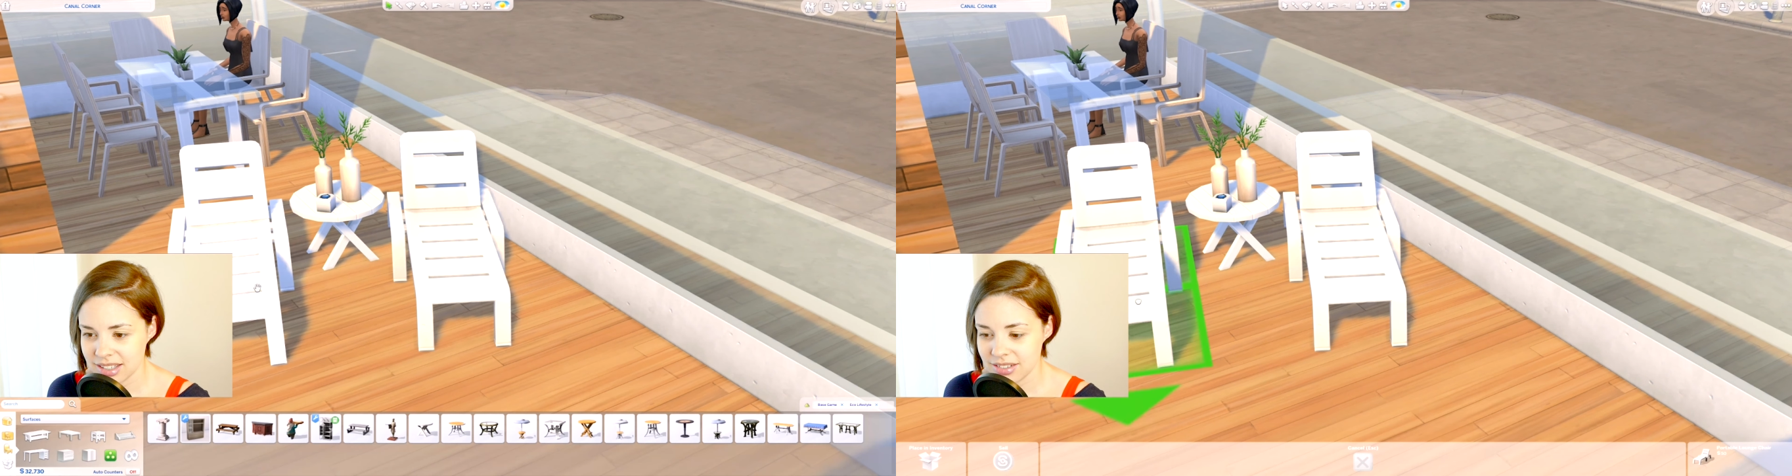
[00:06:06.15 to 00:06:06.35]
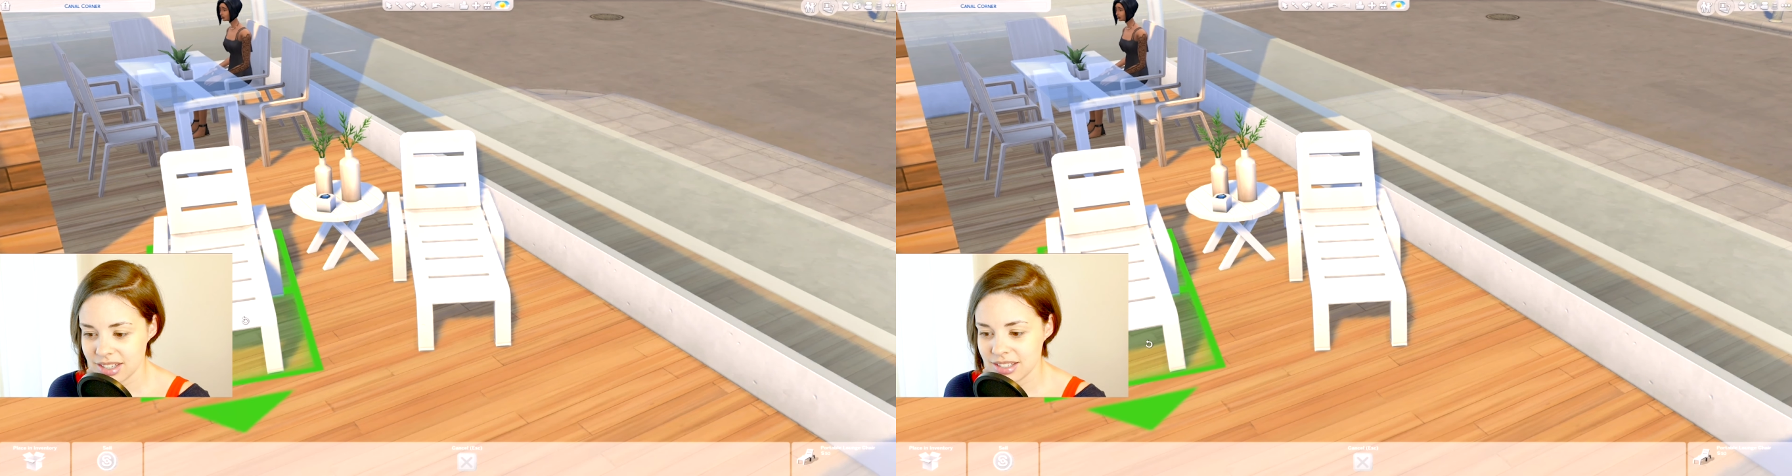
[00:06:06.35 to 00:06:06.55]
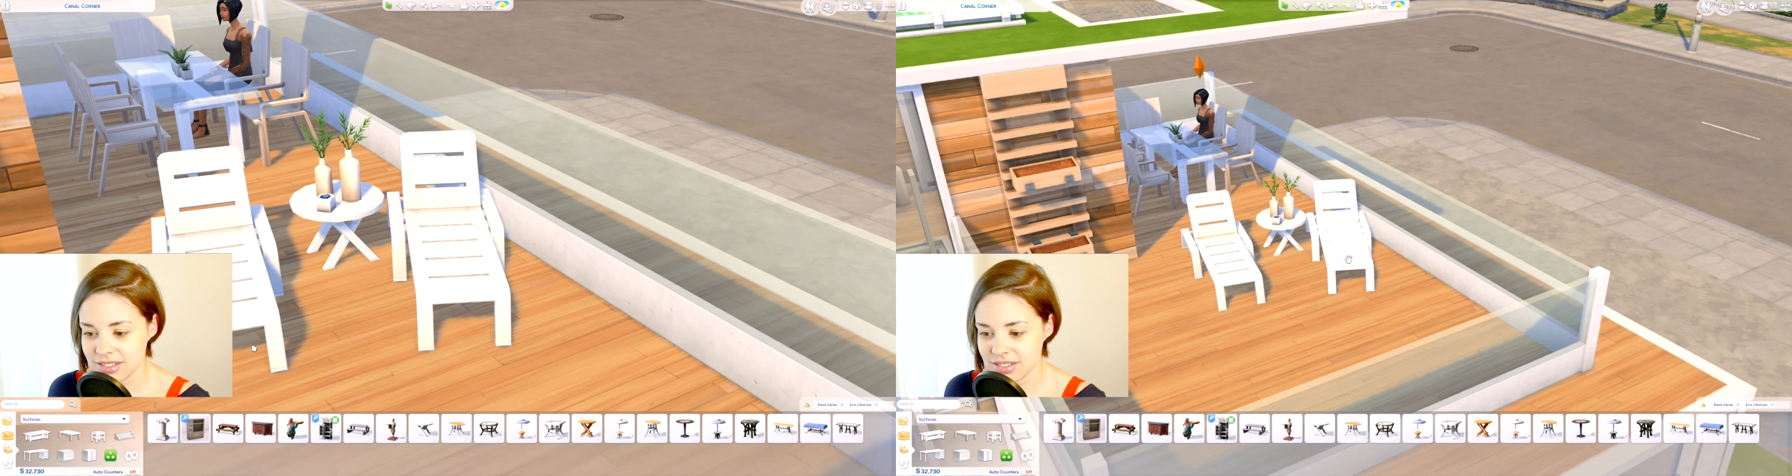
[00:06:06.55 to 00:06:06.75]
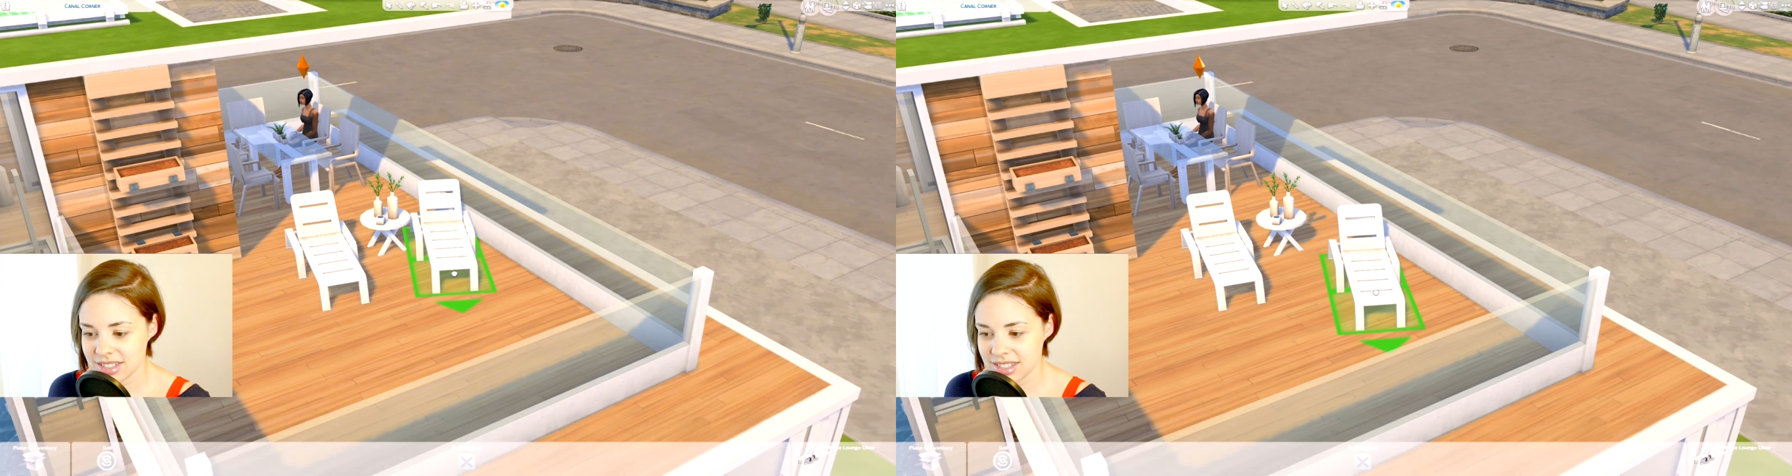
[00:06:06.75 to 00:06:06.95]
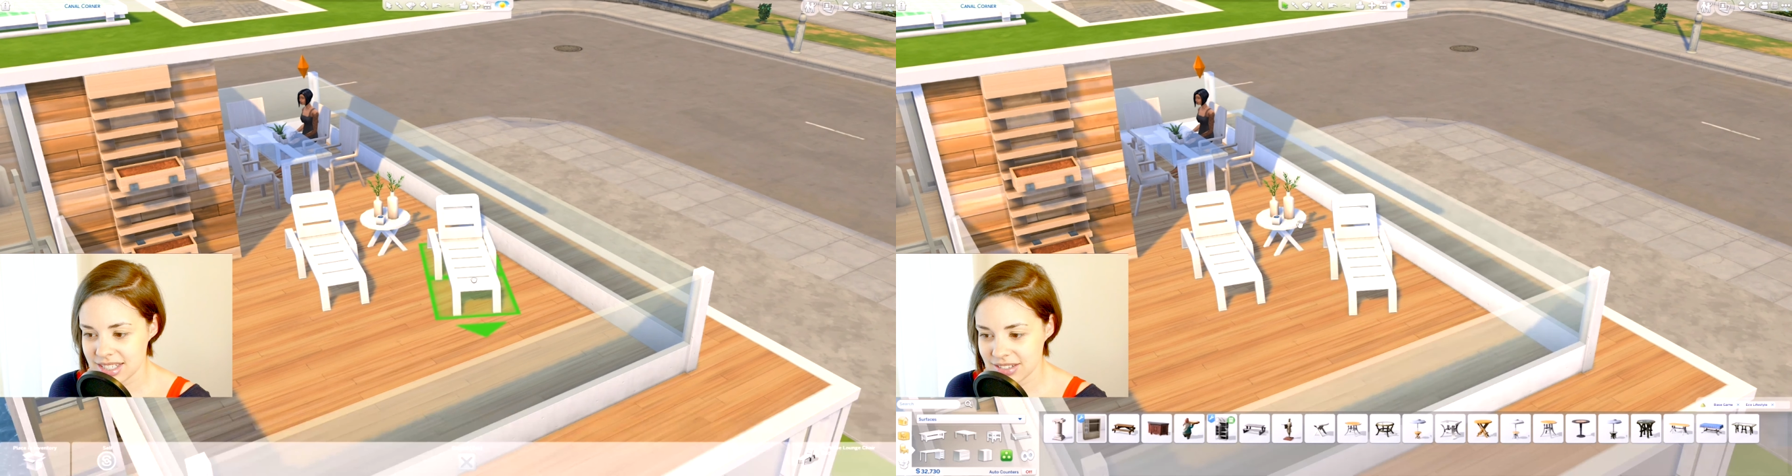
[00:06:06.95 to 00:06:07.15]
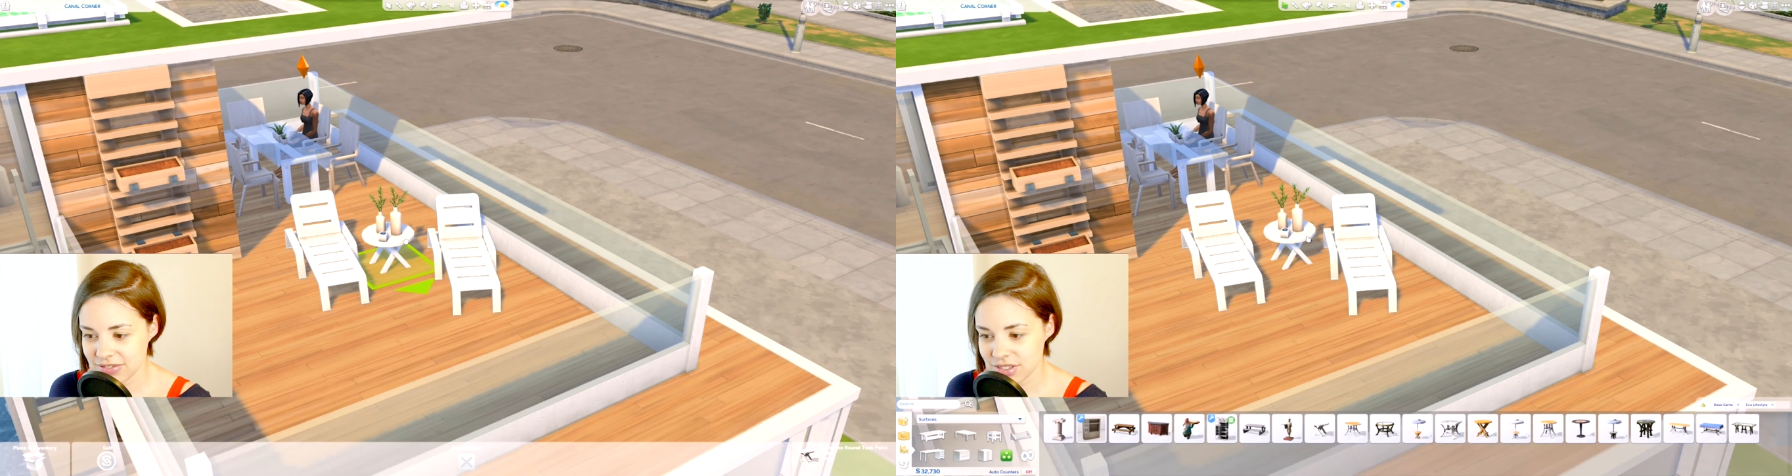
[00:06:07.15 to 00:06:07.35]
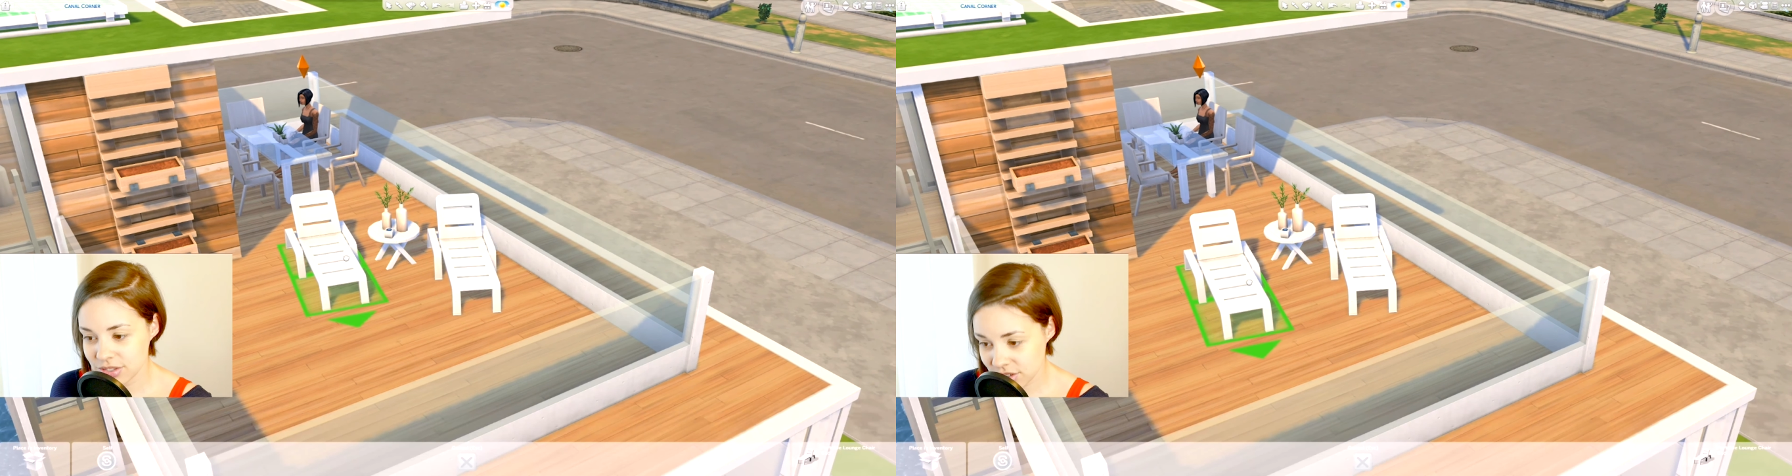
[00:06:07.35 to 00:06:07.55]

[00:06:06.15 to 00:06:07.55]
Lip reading: You can use the future